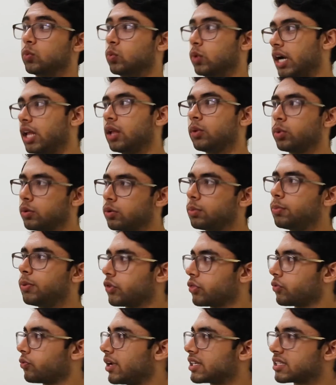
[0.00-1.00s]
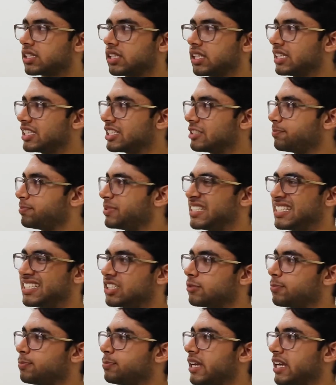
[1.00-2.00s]
while we were both wrestling, that piece
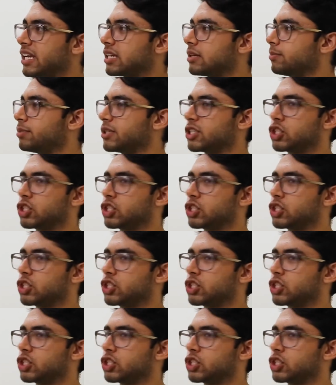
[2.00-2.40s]
of bacon bit